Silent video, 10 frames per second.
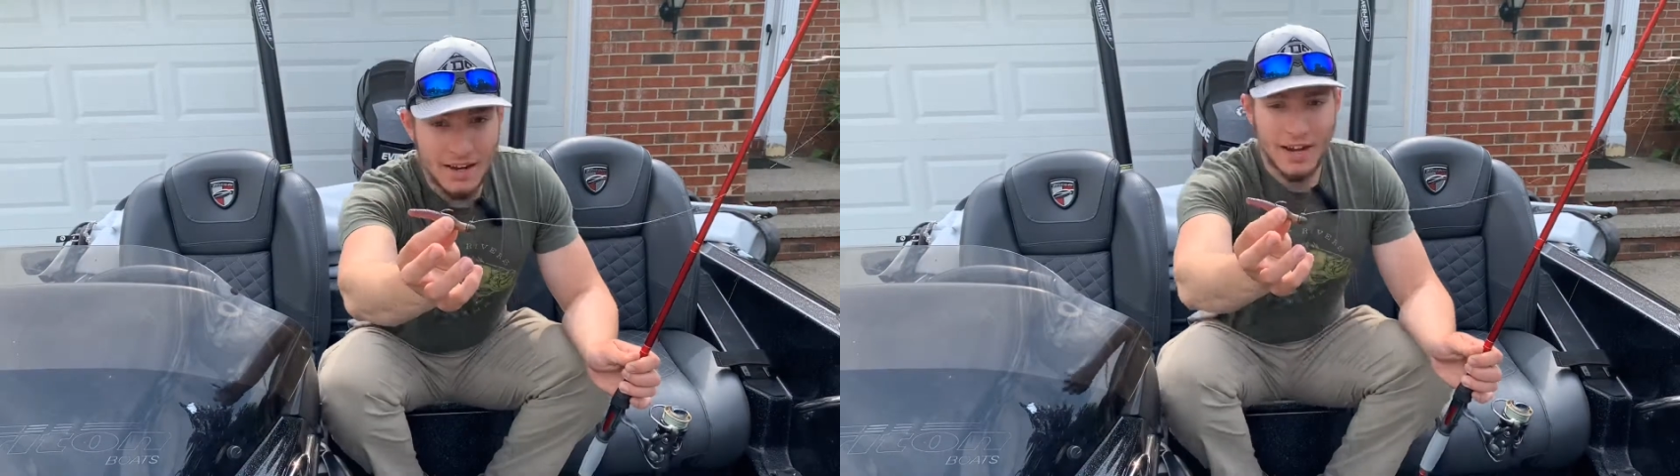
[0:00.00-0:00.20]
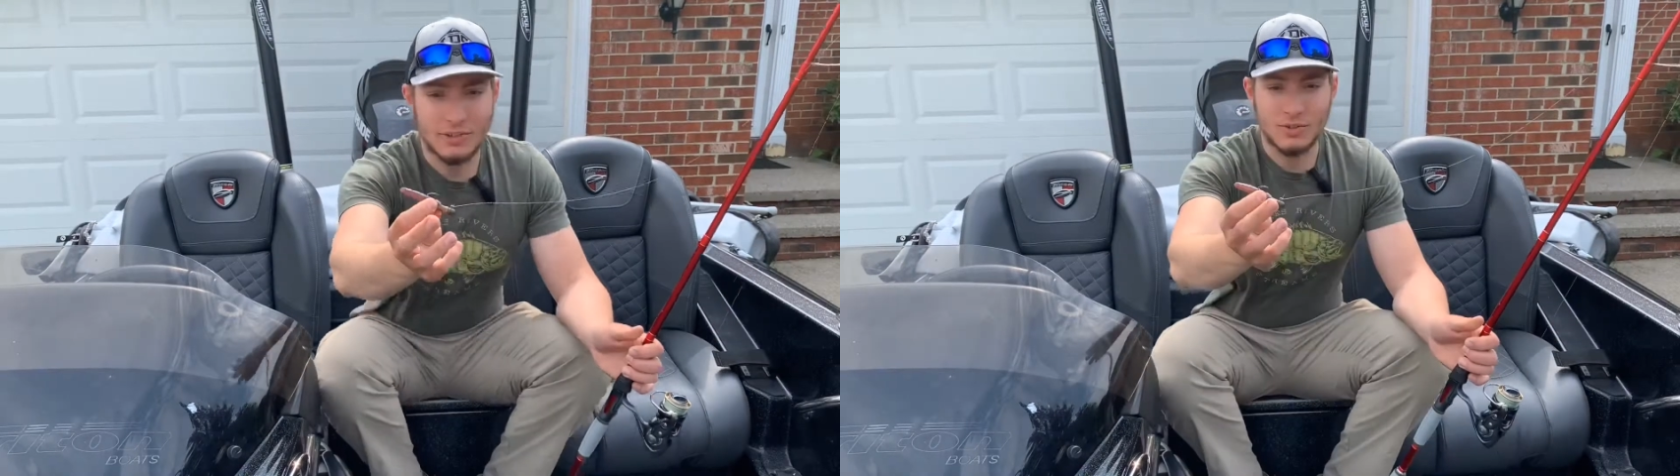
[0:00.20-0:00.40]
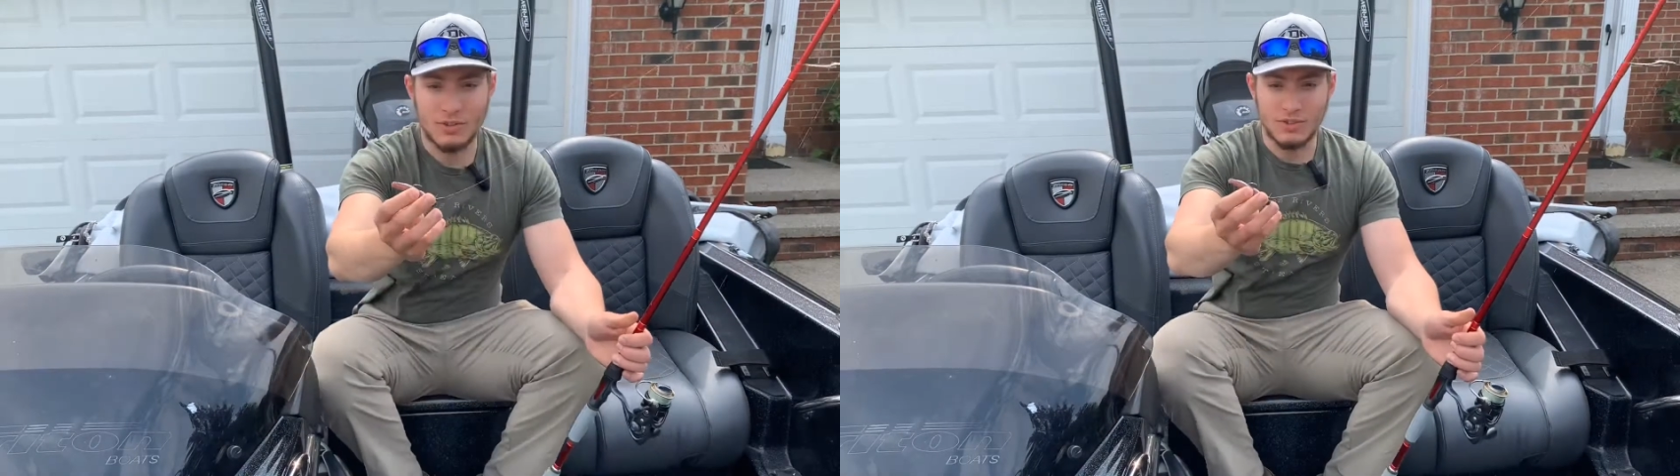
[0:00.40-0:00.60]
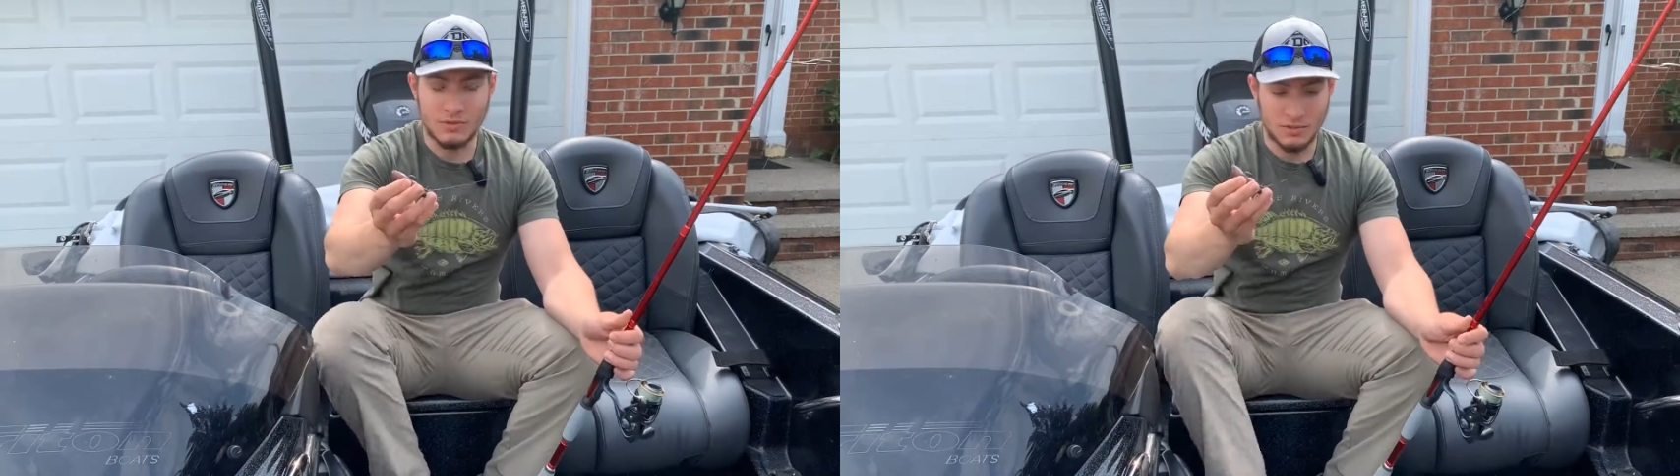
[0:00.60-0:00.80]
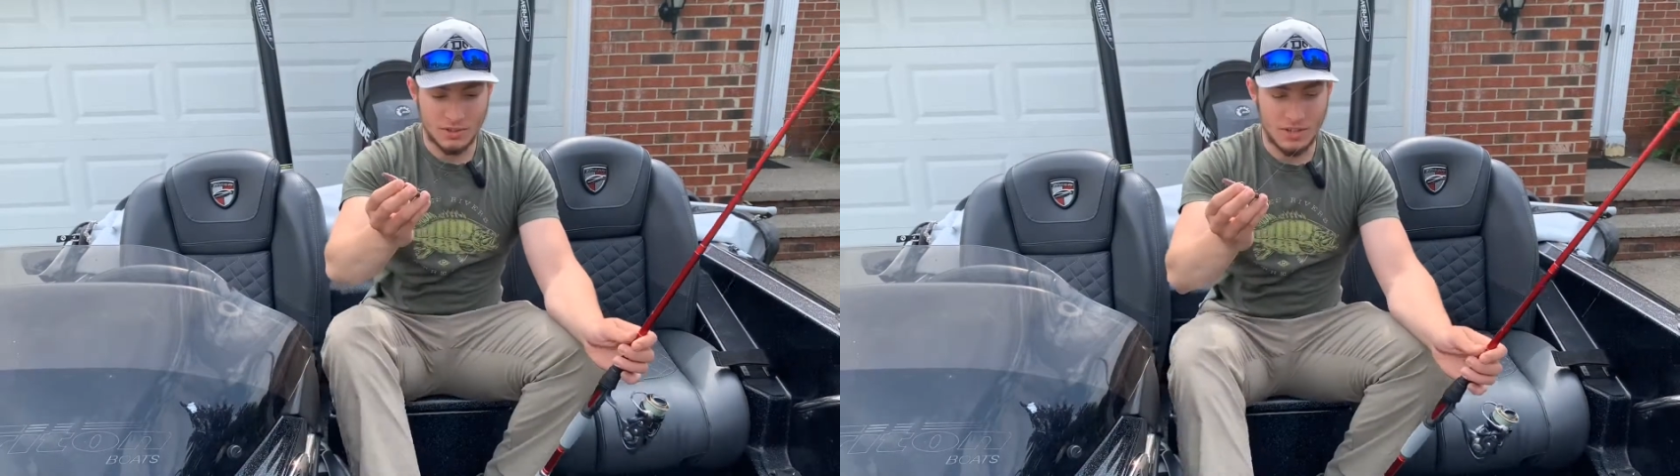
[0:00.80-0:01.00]
Now you can
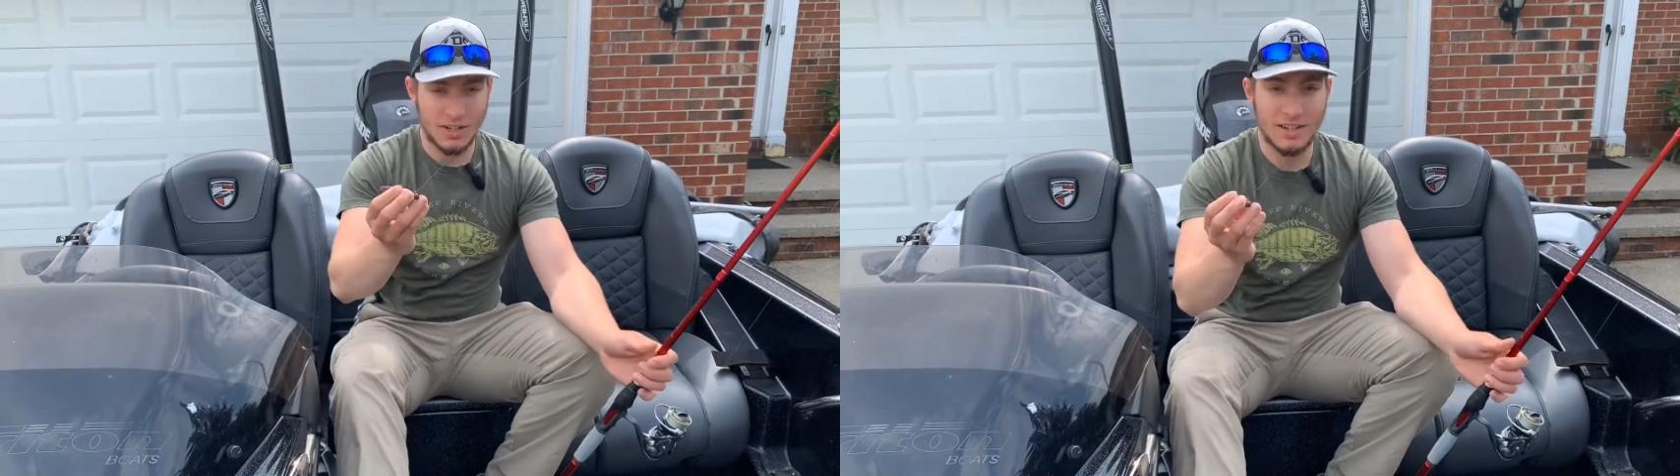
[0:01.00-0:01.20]
use